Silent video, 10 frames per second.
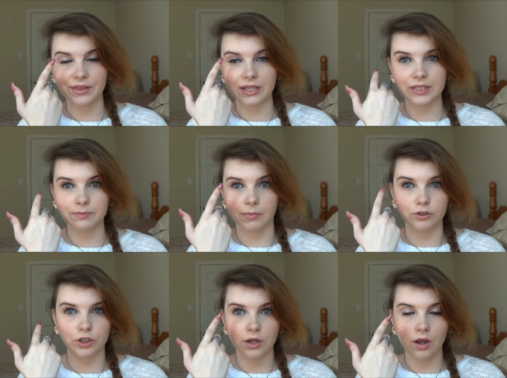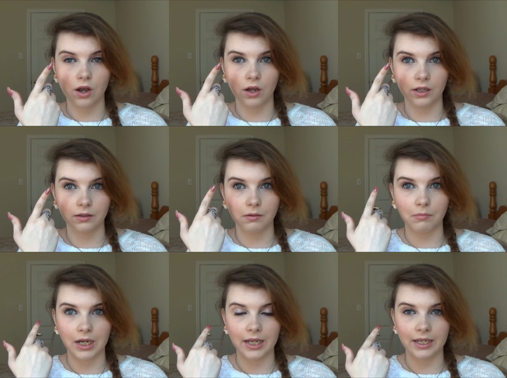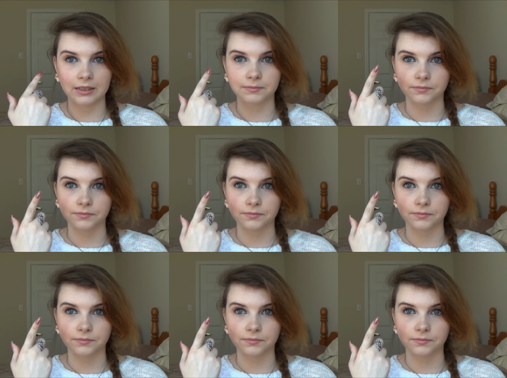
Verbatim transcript: of that smudging on my